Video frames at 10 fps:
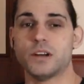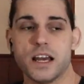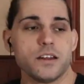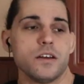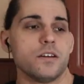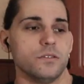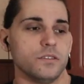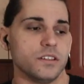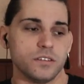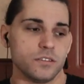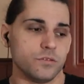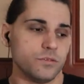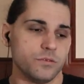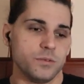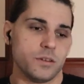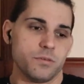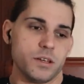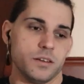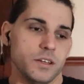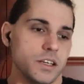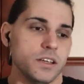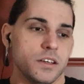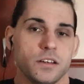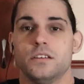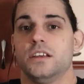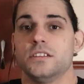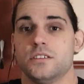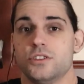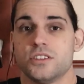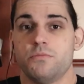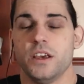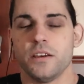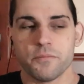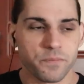I don't know. It would be. Is it just me?